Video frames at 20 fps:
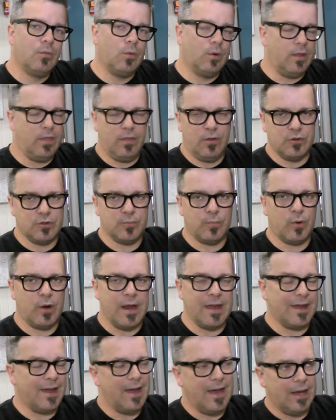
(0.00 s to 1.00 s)
one of those
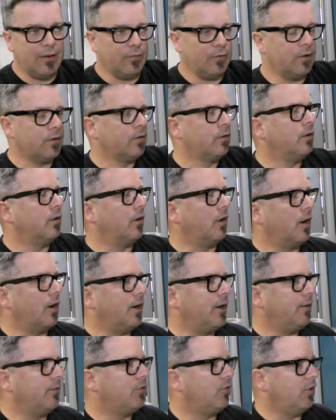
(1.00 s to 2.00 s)
break ever. All
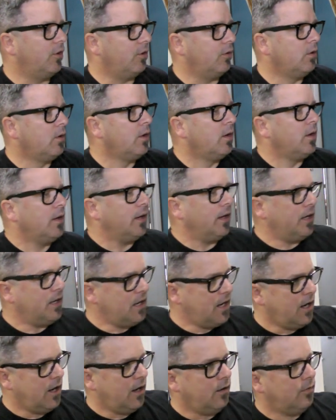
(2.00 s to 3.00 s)
right. So
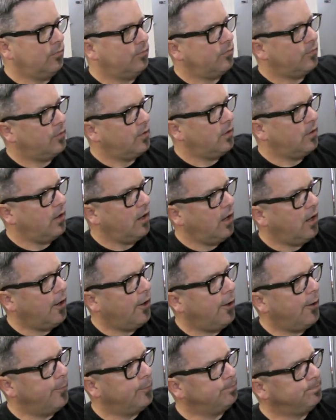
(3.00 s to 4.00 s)
anyhow,
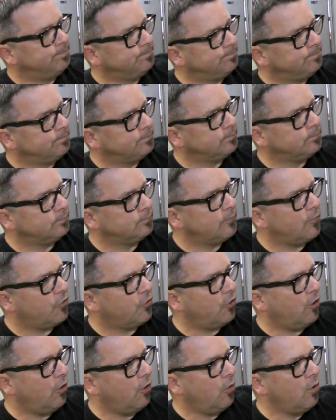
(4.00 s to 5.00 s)
um,
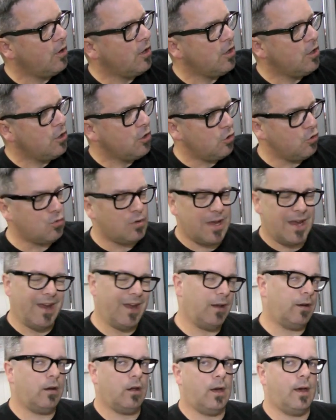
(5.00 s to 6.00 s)
so you
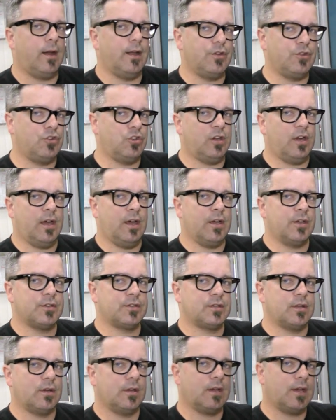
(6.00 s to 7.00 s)
cannot
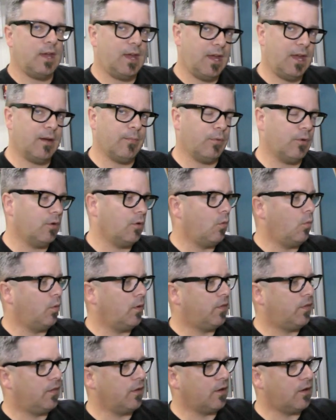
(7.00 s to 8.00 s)
adjust camber
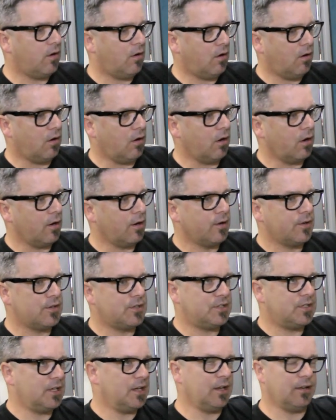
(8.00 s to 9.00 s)
with the car
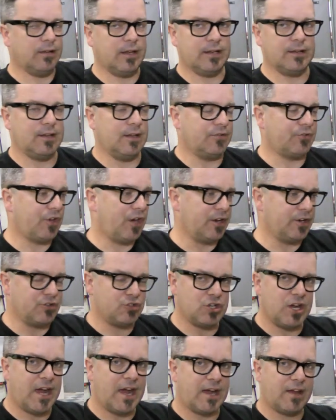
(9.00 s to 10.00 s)
sitting like this on
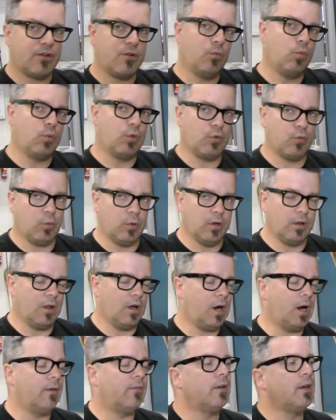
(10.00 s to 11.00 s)
jack with wheel
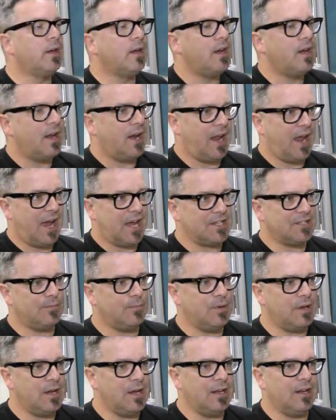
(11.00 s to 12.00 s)
off. It has
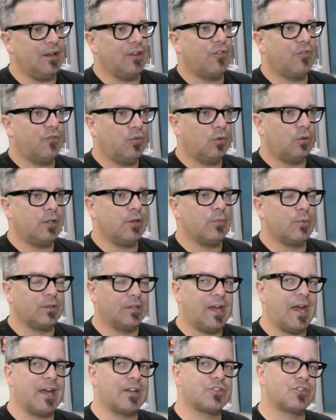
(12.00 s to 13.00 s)
to be in its fully
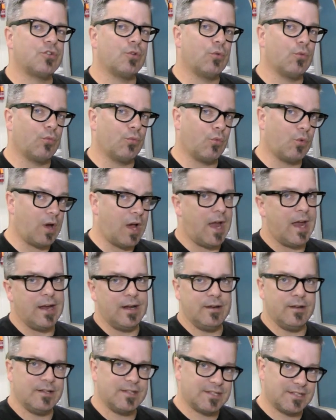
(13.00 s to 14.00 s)
relaxed
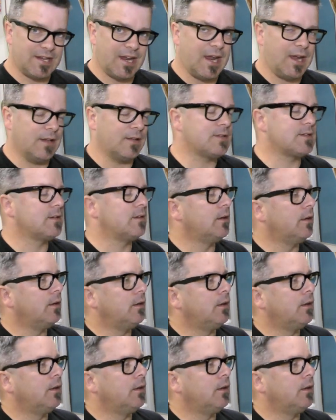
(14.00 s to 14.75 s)
ride stance